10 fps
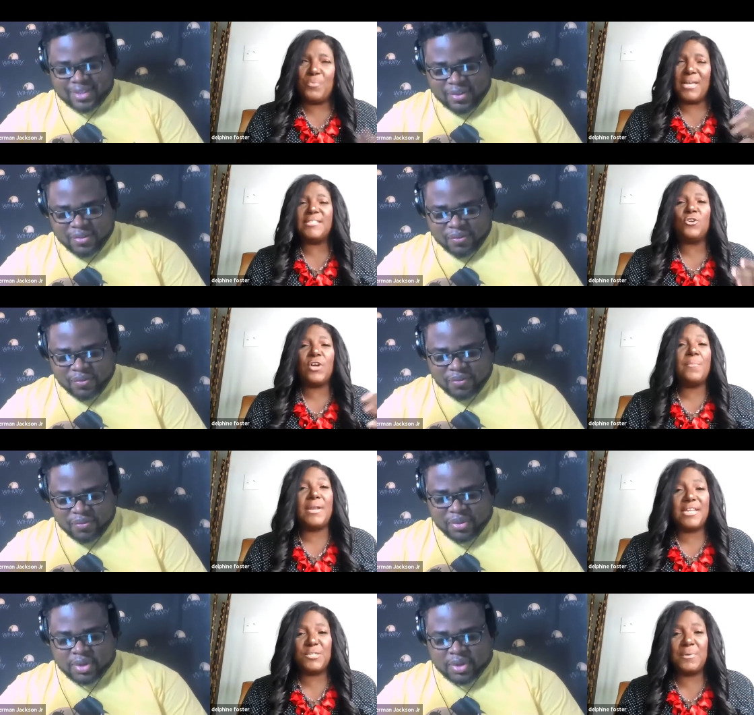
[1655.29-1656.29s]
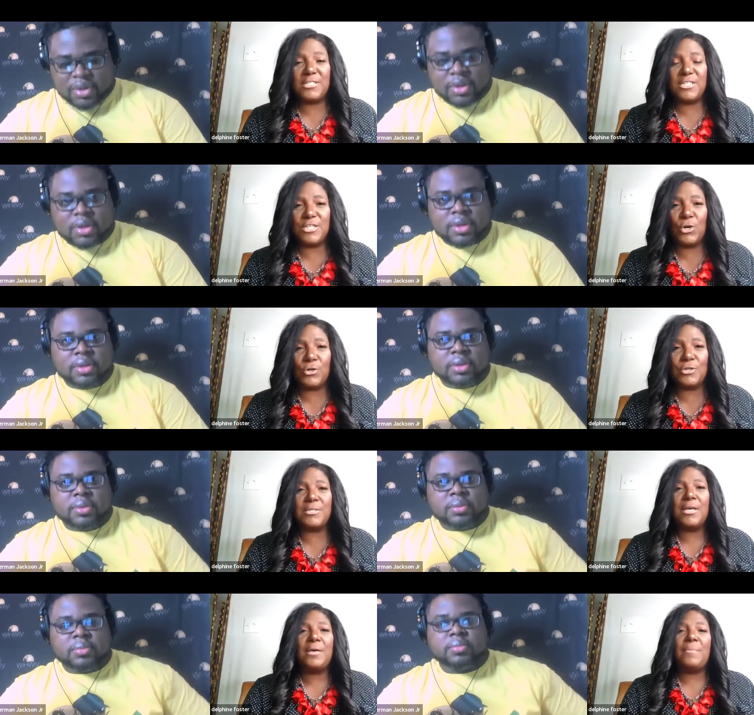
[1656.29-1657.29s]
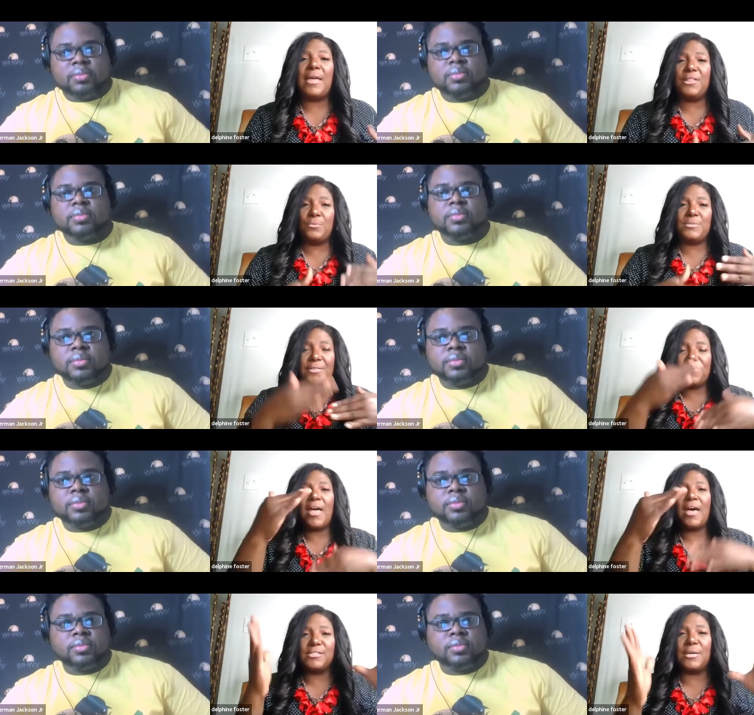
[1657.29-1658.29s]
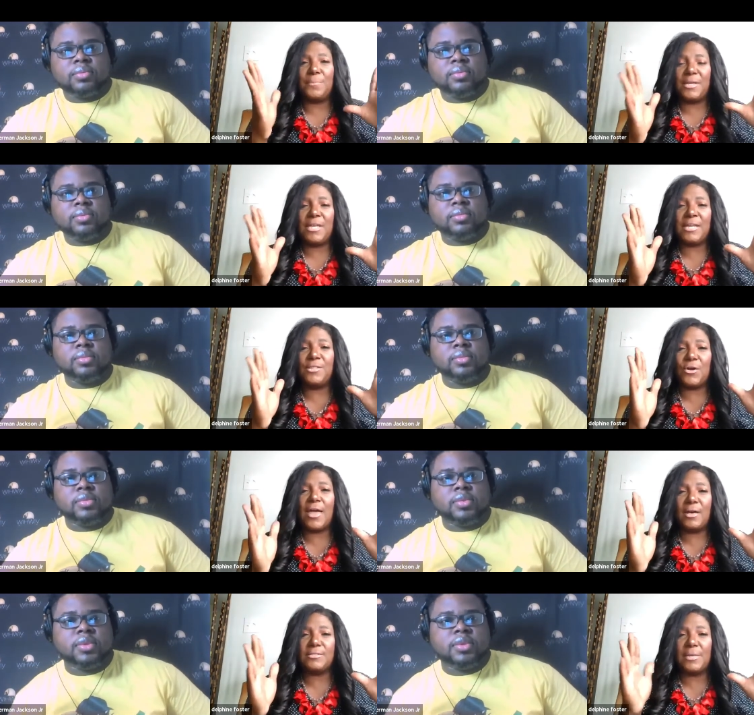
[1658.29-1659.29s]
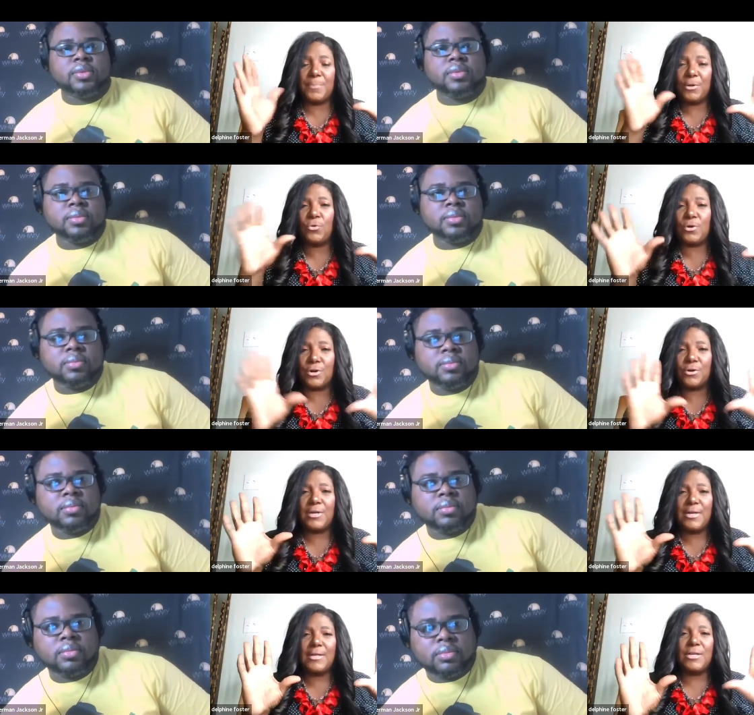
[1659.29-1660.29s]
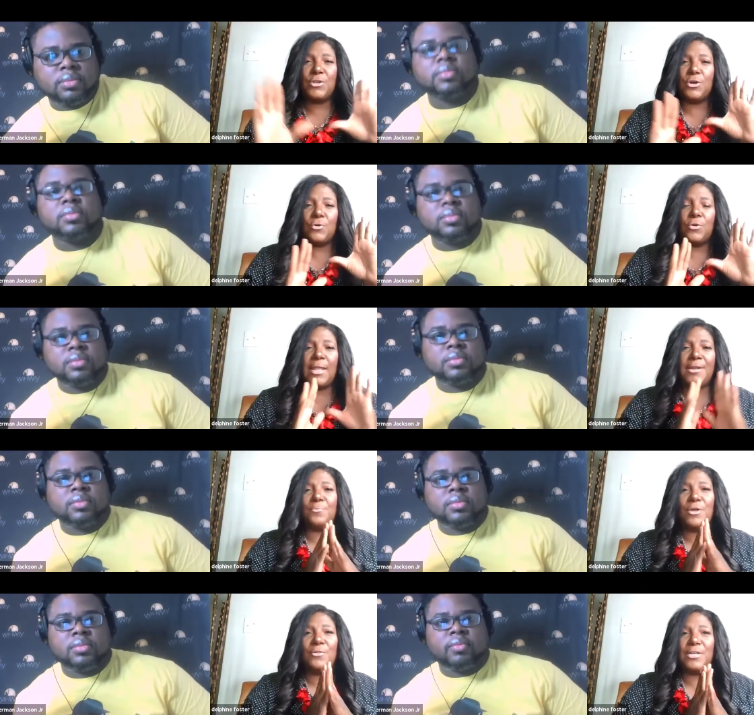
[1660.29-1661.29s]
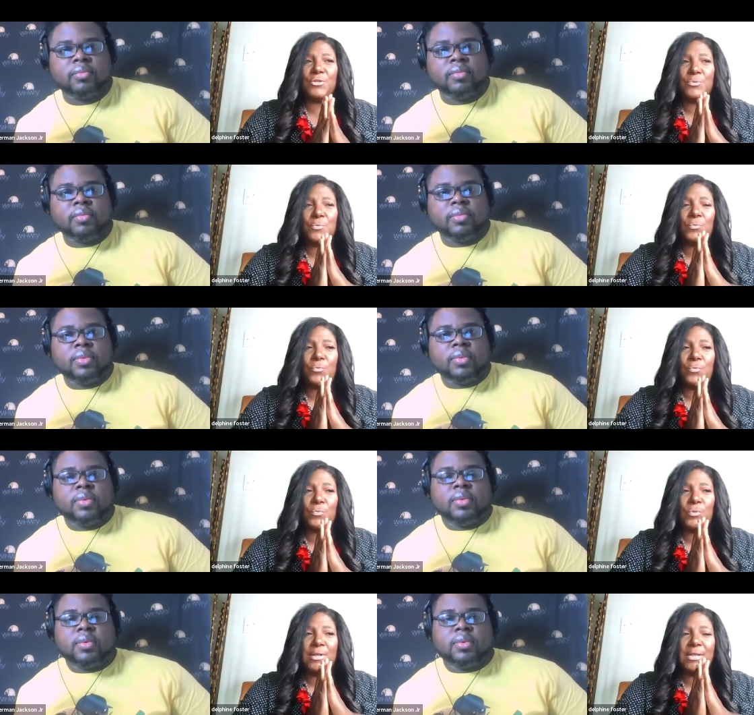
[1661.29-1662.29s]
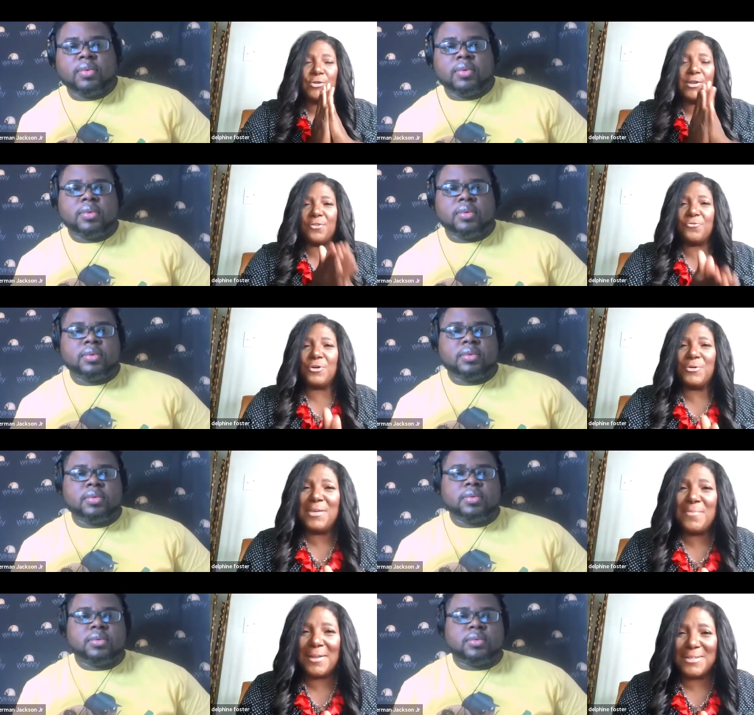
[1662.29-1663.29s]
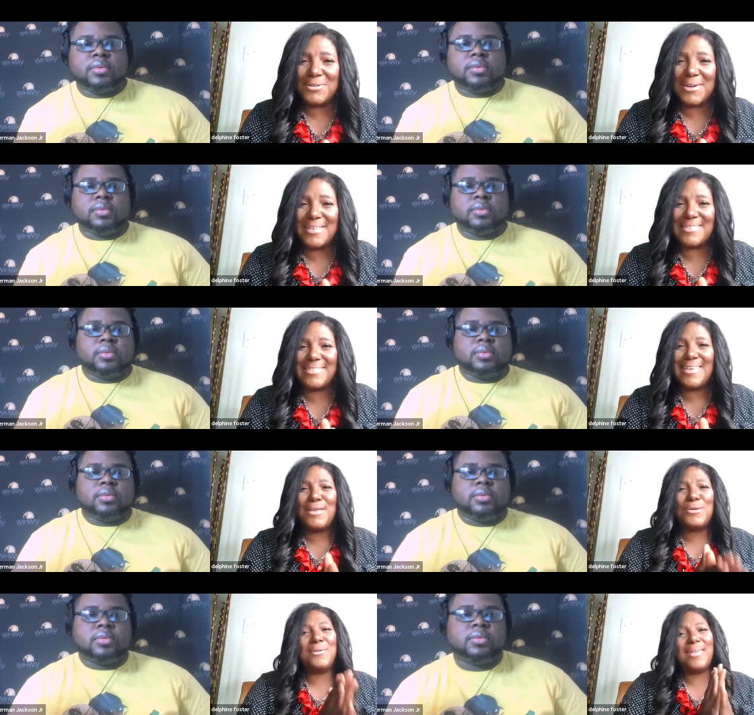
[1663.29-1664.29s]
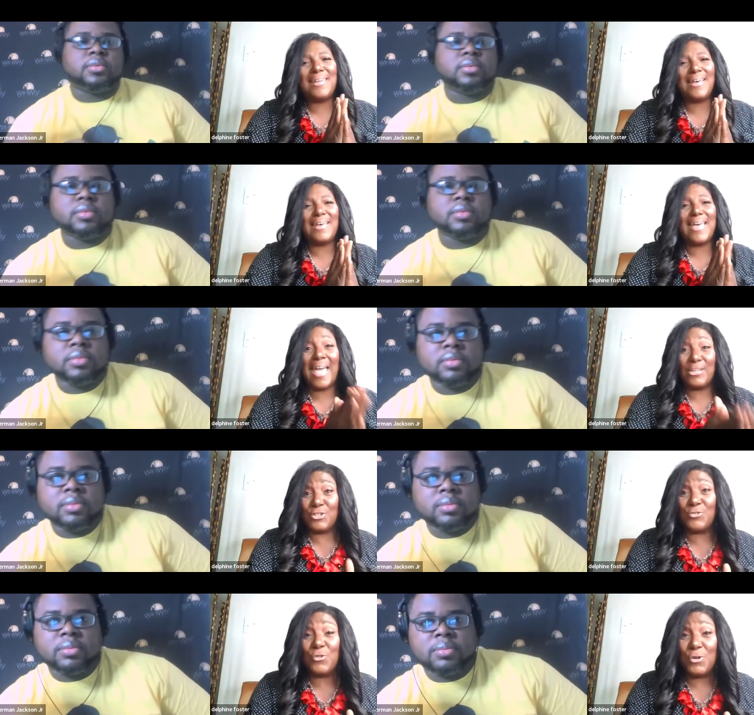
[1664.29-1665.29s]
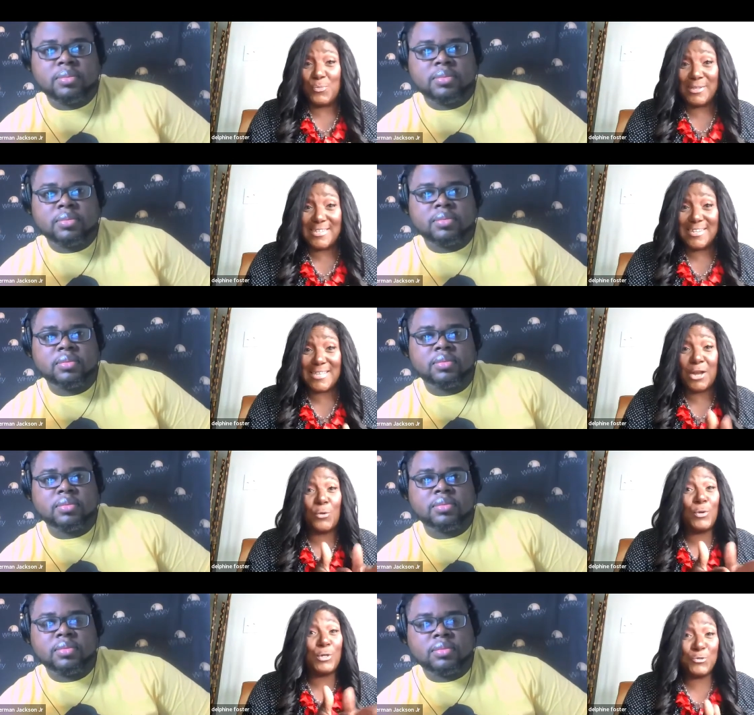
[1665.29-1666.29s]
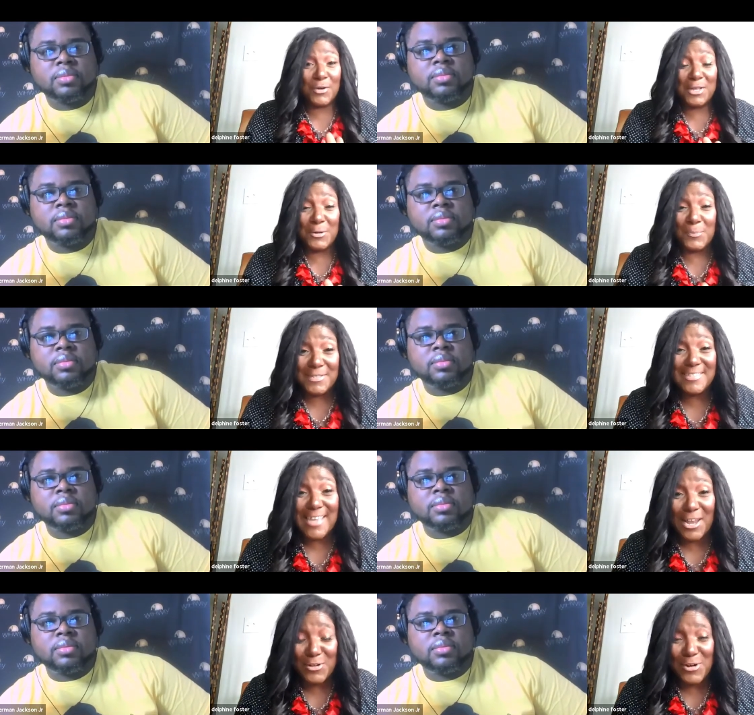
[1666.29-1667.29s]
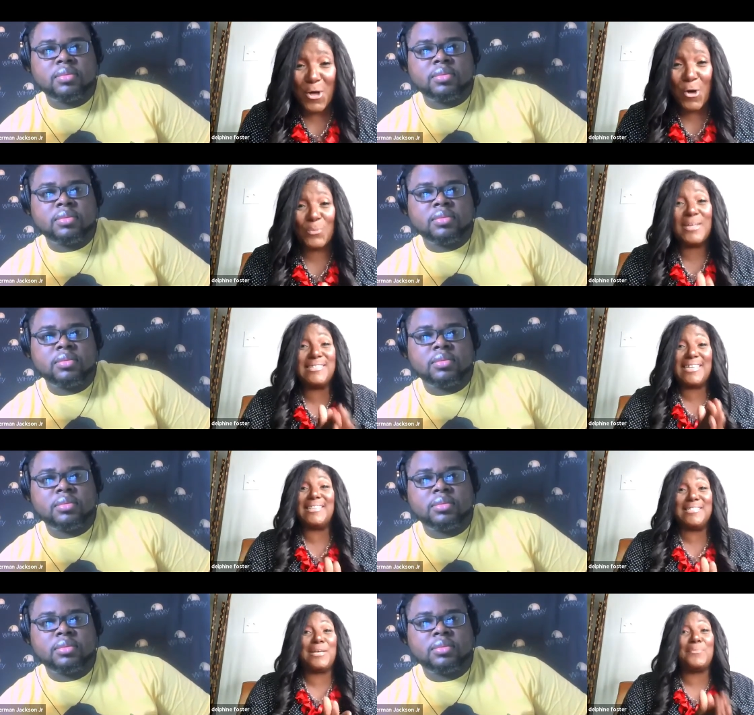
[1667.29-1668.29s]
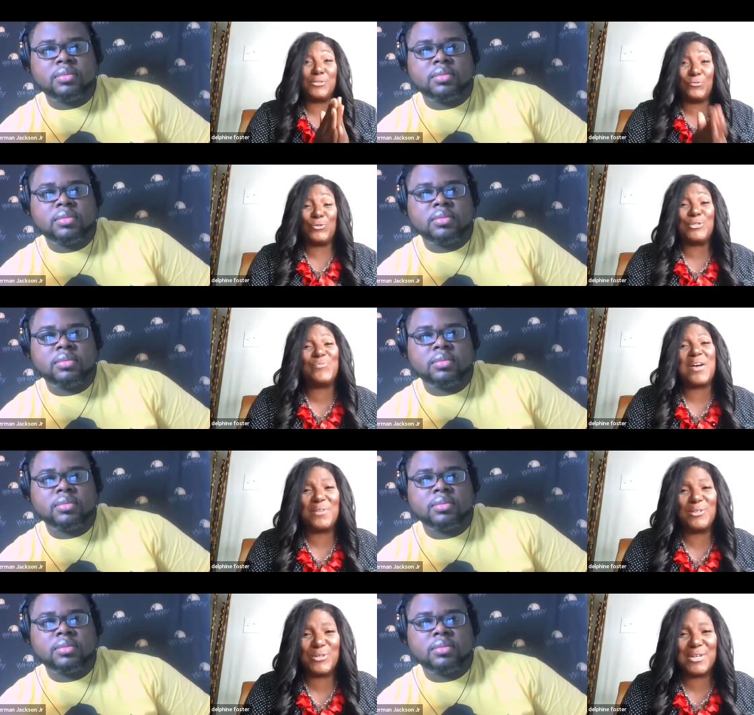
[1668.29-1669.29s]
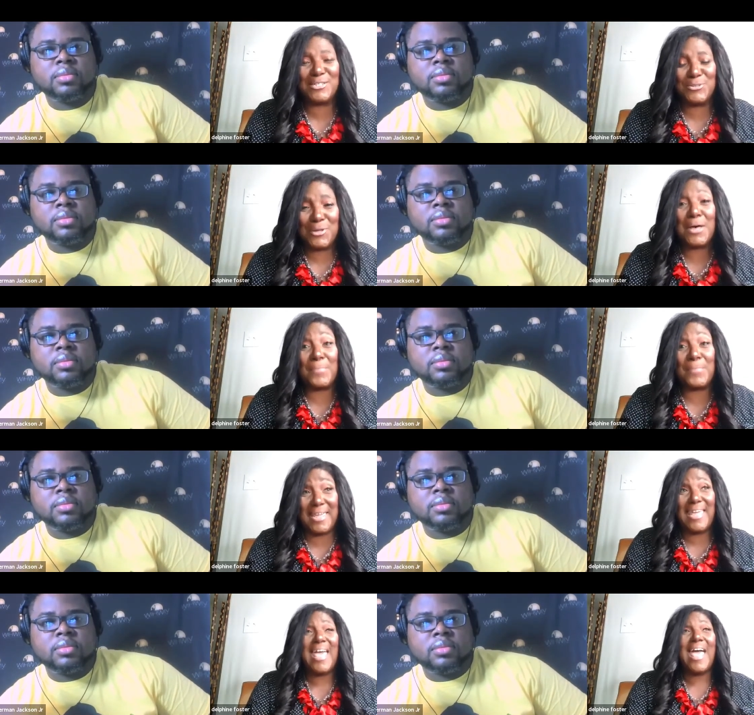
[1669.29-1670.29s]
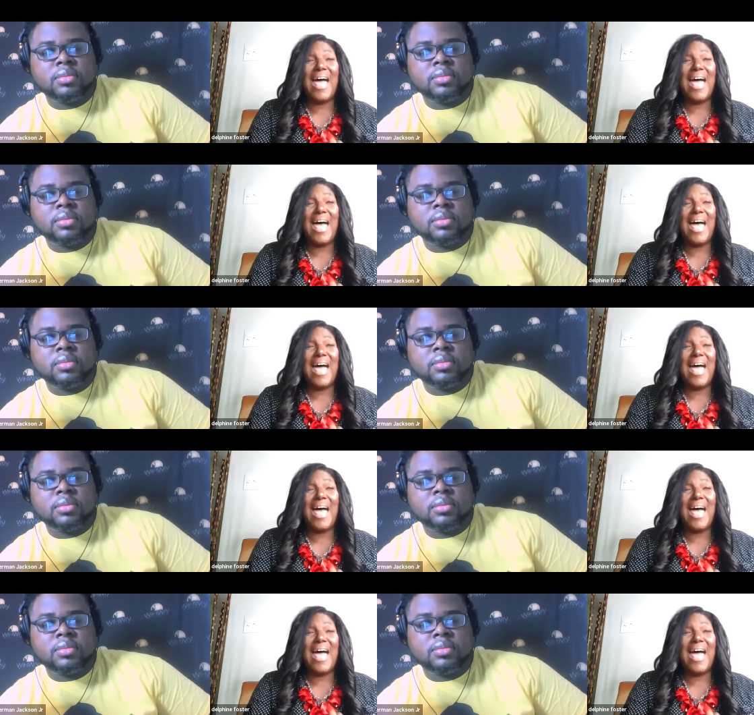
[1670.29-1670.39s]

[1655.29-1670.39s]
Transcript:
Speaker 1: because they're coming in as business owners, making them set their house up, getting their house up in order, you know, letting them know that we, you need a real email address. You need an address for your business. I don't want you running your business out of your home. Let's set this up as a Fortune five hundred com- company.